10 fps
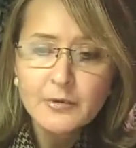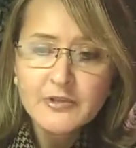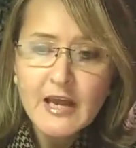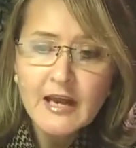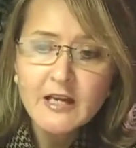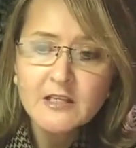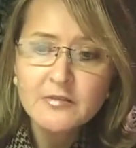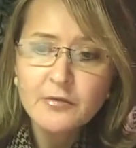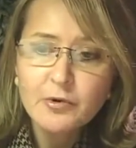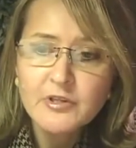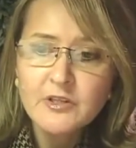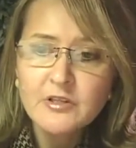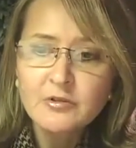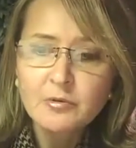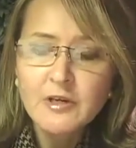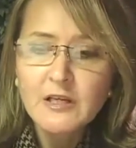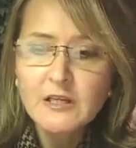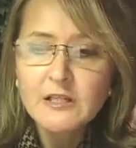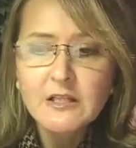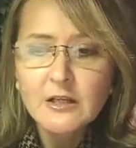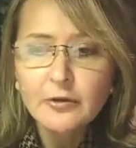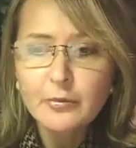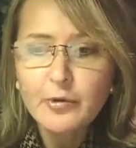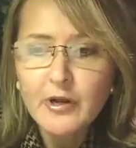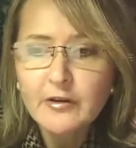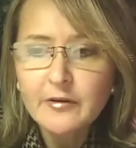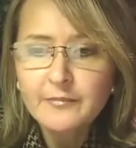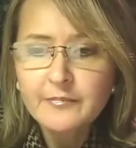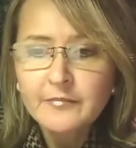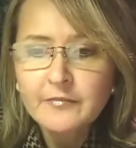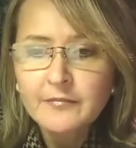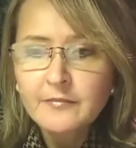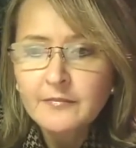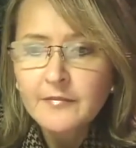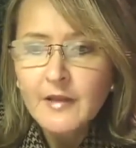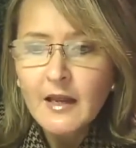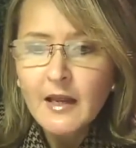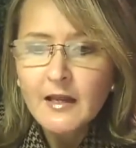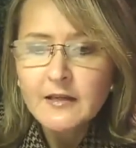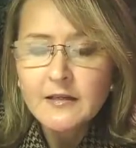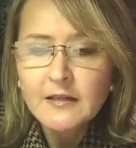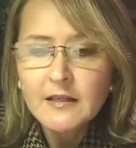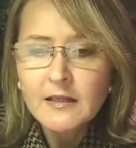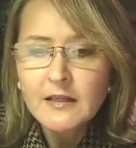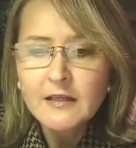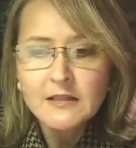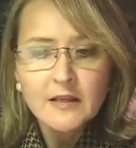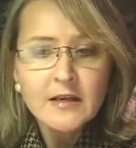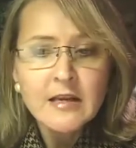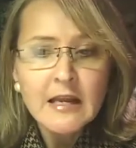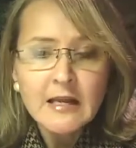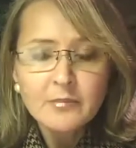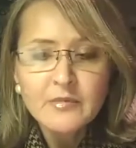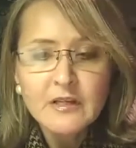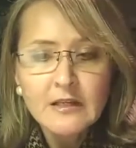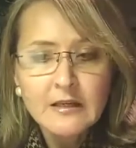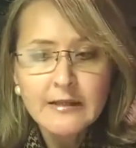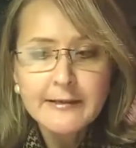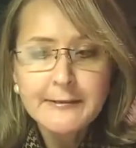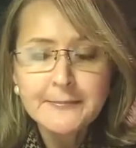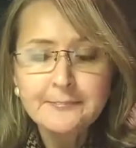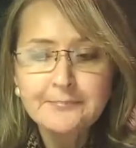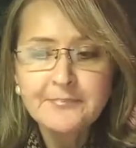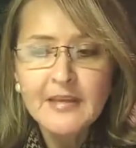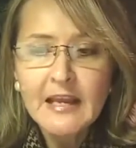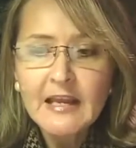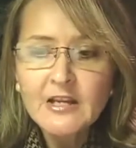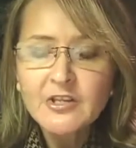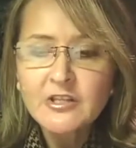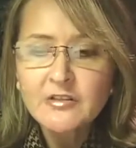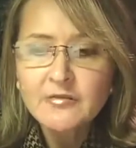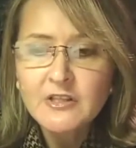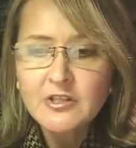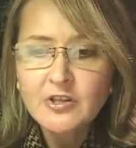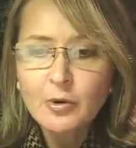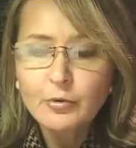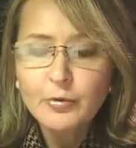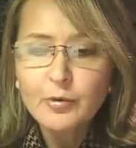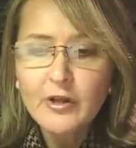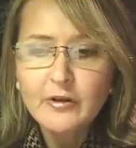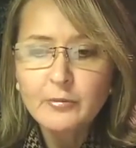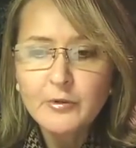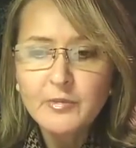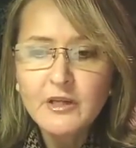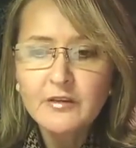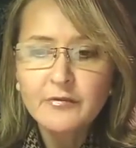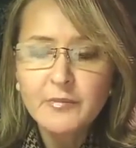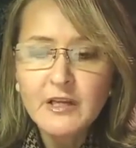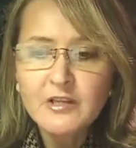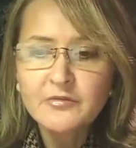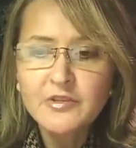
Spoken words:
The protagonist, of course, in the story is the elder brother. and he is unnamed. The ages of this older brother would be from the